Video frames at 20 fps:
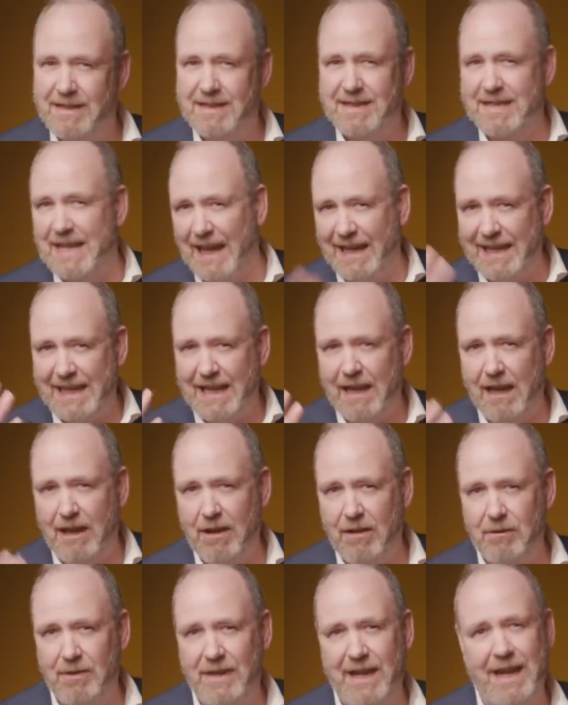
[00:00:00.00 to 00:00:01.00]

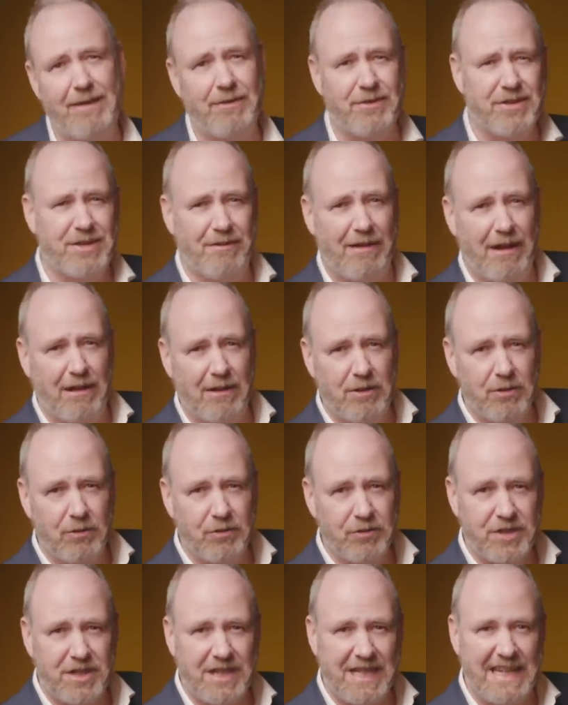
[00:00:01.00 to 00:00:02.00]
Tally-ho and how's your uncle
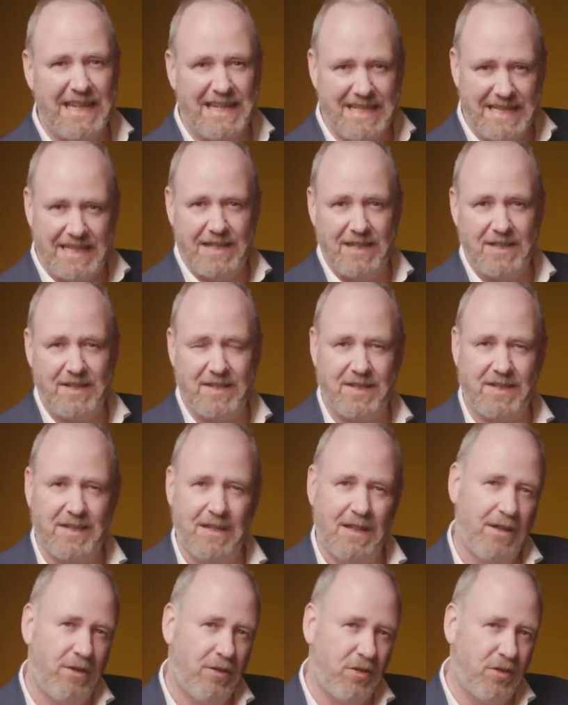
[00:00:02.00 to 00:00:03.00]
to the idiots
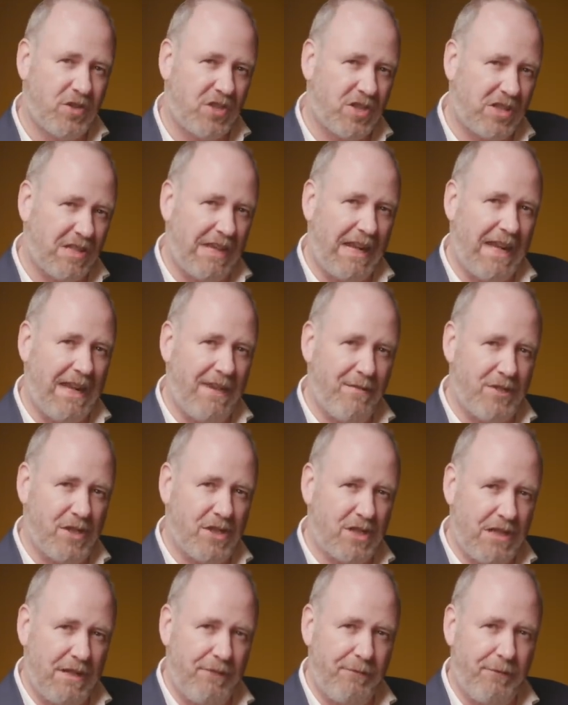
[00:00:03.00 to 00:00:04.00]
who
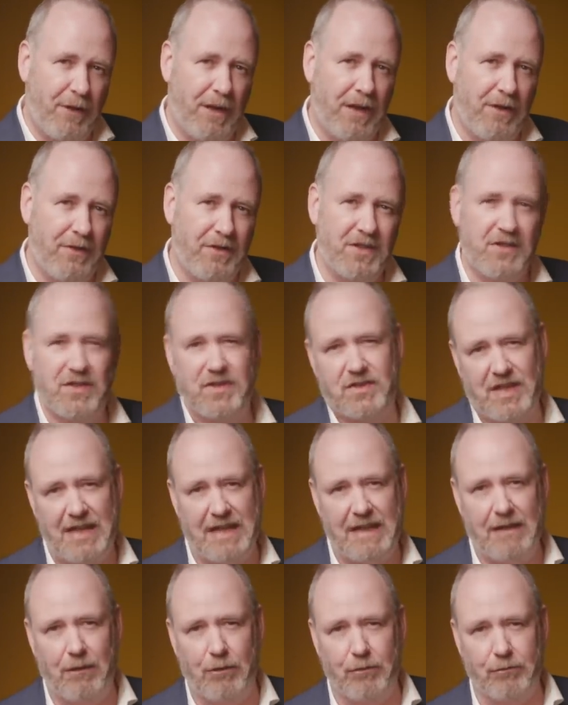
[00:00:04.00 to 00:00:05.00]
slavishly followed the
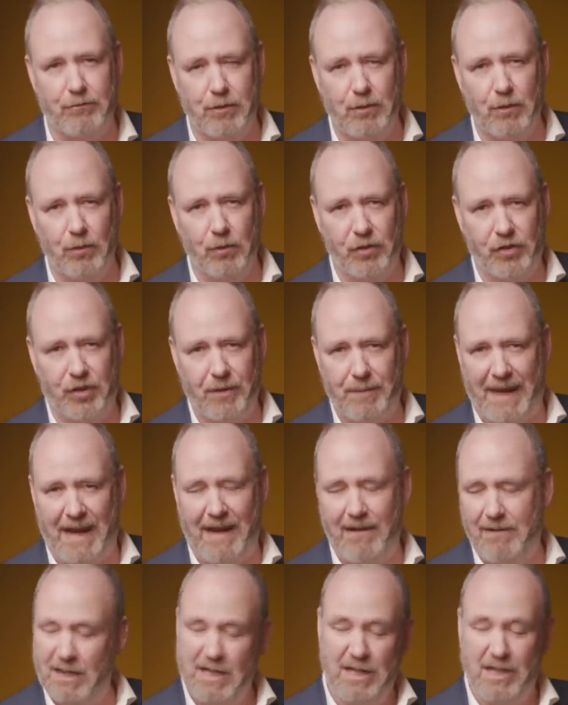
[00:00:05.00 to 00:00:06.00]
silly old rules
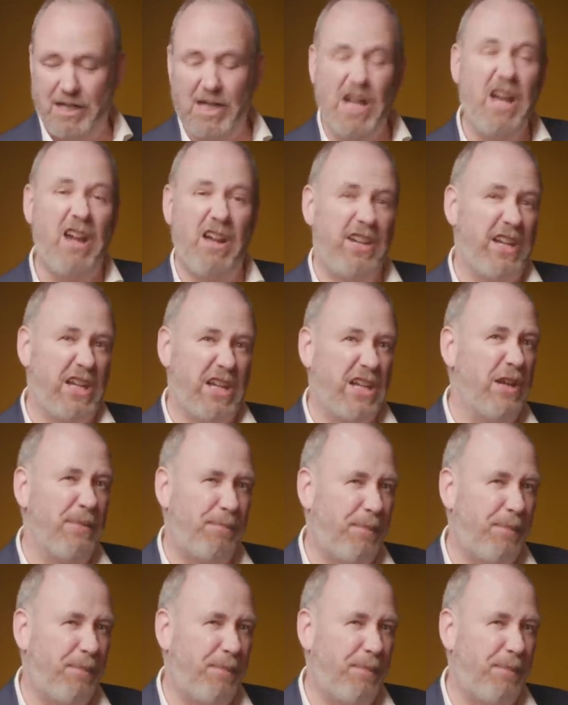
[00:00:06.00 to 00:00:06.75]
about learning your